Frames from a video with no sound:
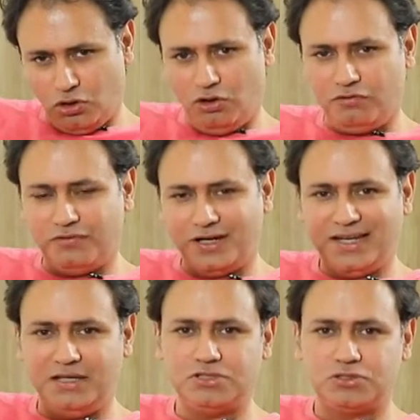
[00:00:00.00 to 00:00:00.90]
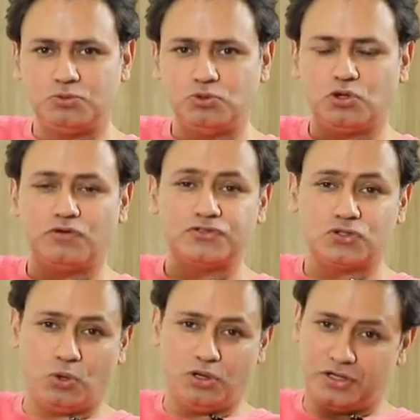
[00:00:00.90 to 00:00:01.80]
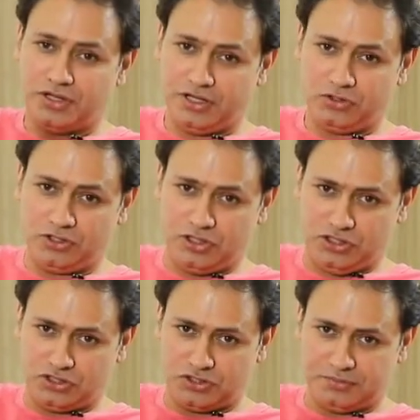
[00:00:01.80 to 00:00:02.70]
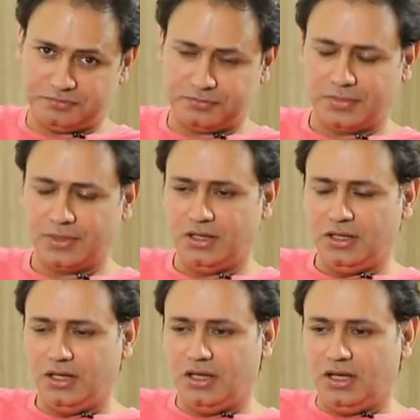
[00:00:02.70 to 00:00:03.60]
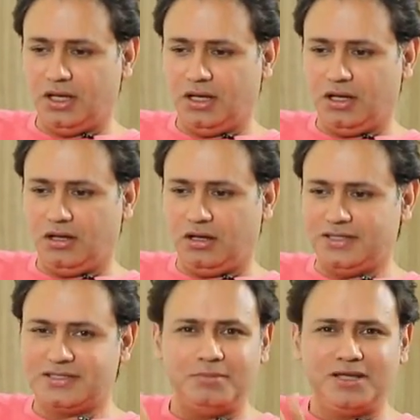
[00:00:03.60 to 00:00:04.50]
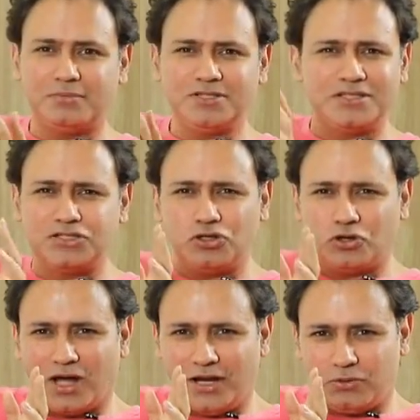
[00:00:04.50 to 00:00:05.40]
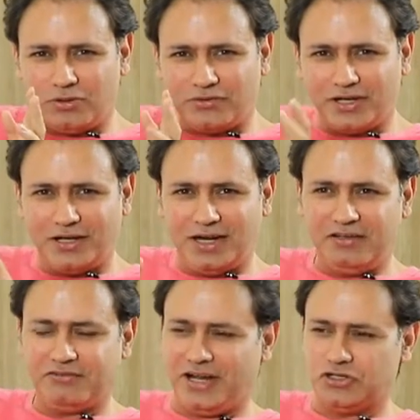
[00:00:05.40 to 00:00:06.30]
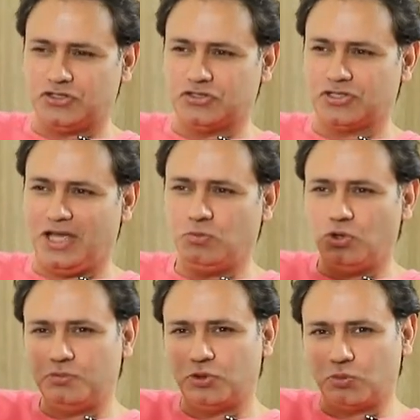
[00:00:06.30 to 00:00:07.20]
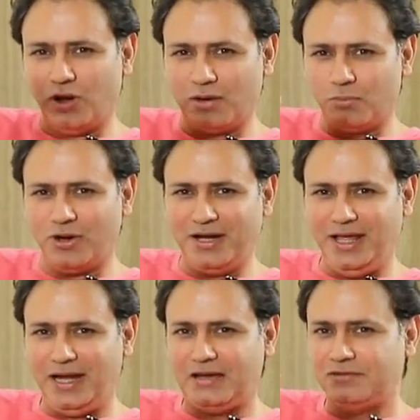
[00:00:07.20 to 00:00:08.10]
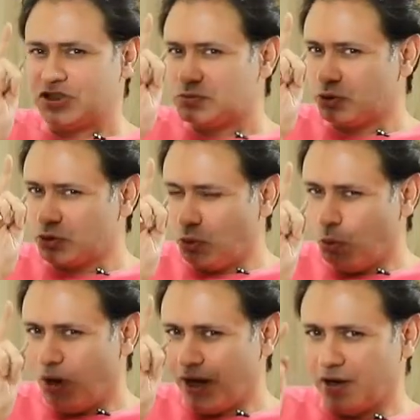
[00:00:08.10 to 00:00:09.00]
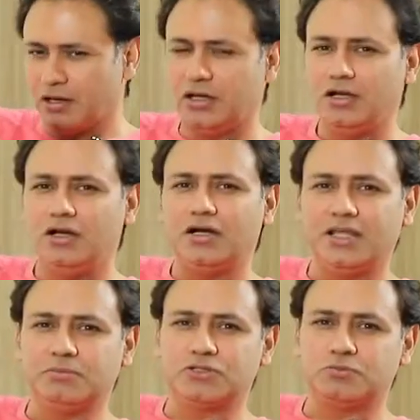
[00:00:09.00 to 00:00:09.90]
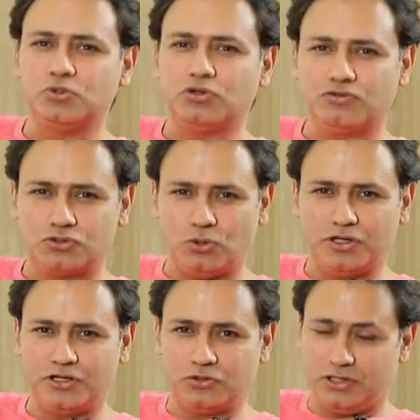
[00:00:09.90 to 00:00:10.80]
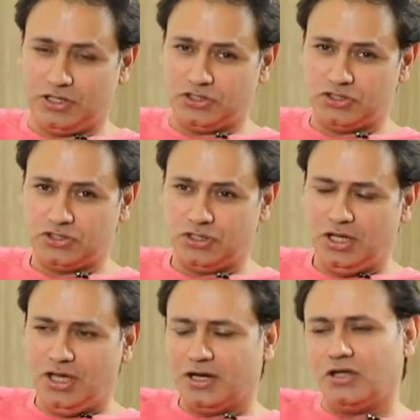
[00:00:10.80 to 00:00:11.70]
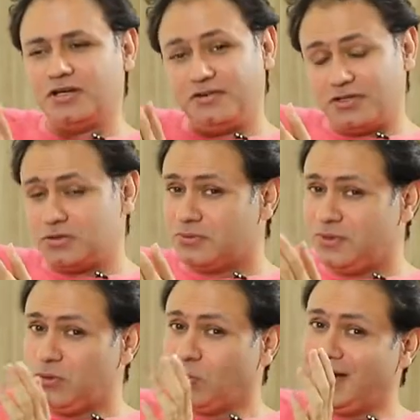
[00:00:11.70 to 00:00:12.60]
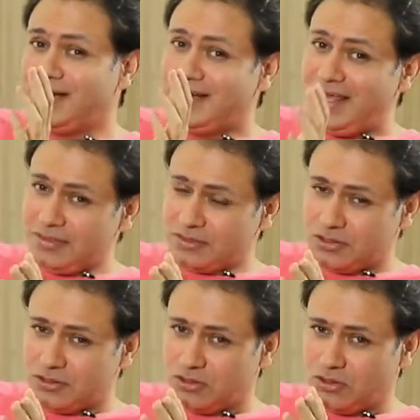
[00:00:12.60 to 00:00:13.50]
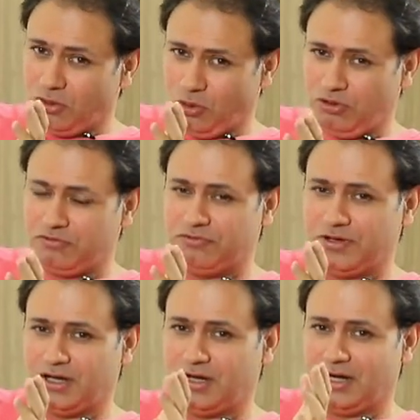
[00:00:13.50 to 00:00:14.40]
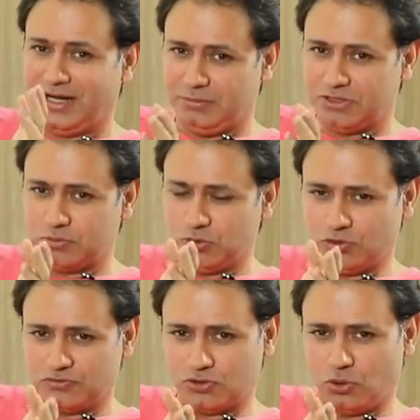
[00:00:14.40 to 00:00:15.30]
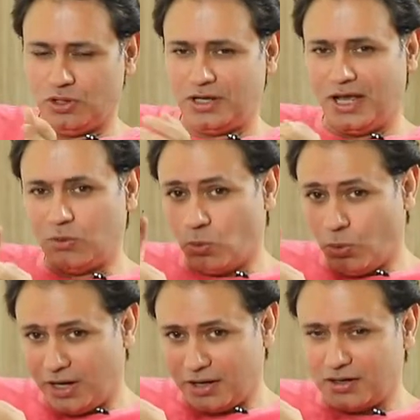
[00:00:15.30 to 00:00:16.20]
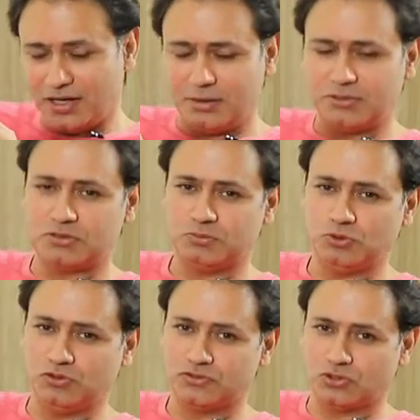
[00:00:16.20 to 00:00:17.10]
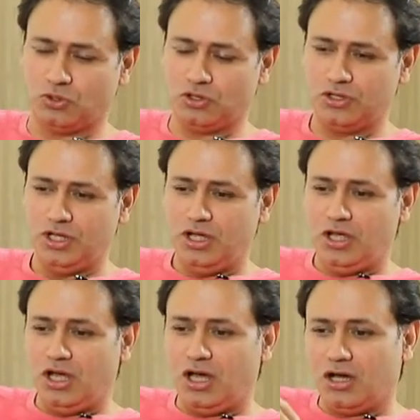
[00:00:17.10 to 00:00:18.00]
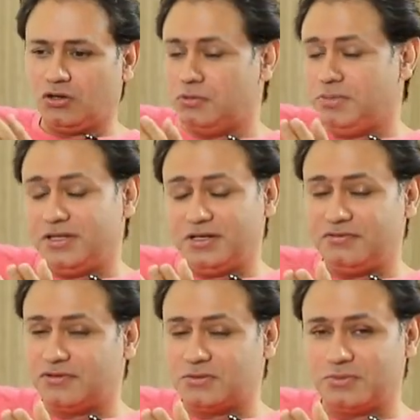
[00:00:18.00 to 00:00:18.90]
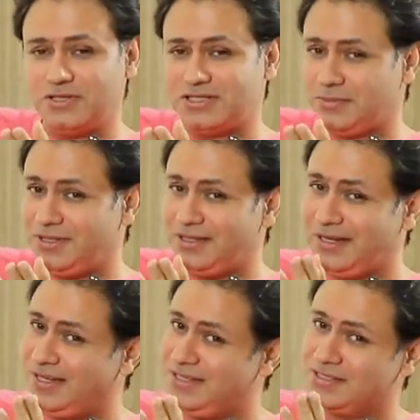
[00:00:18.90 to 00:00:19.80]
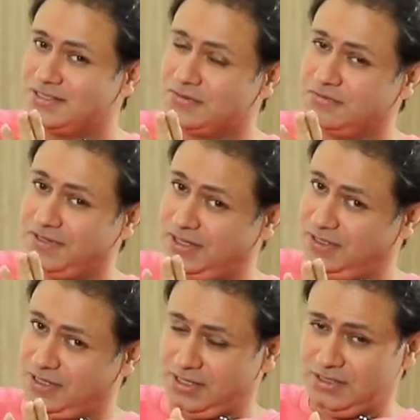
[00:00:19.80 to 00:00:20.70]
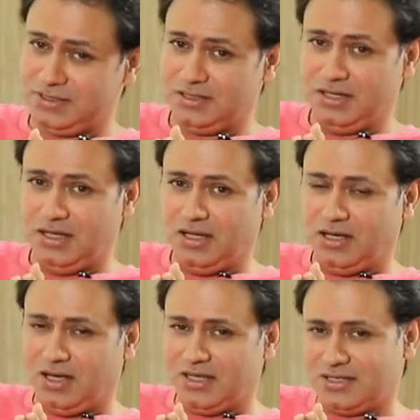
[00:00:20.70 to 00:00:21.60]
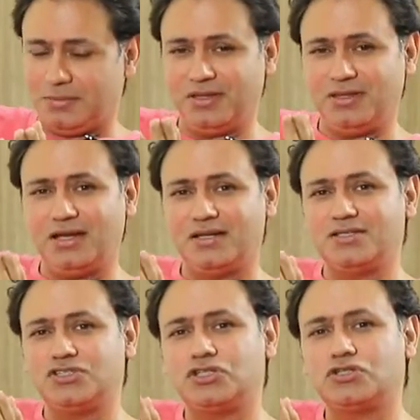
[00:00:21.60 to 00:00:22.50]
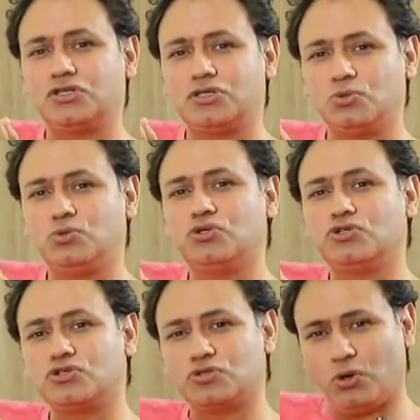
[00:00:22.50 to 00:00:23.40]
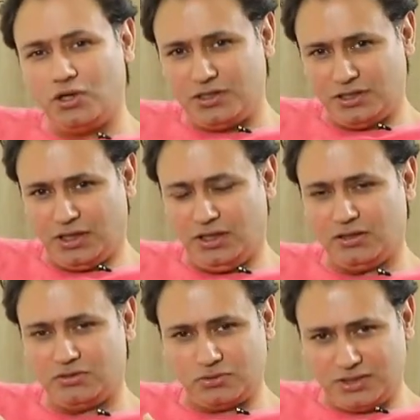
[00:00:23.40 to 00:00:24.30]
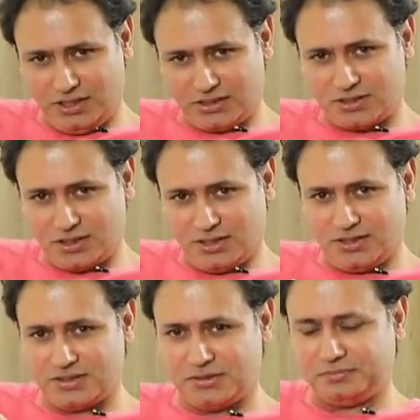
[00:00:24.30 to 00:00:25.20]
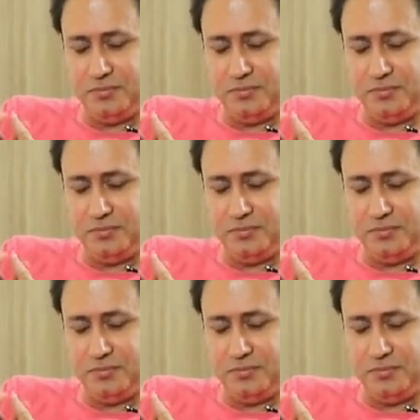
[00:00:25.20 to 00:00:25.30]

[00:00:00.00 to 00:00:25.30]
of a tablespoon of salt into the dish. And somebody comes and says, you know, I don't really like fractions. I won't put 1/10, I will just put 1 tablespoon of salt into the dish. Now, the difference between 1/10 of a tablespoon of salt and 1 tablespoon of salt could be the difference between something that tastes very nice and something that is just too salty to taste nice.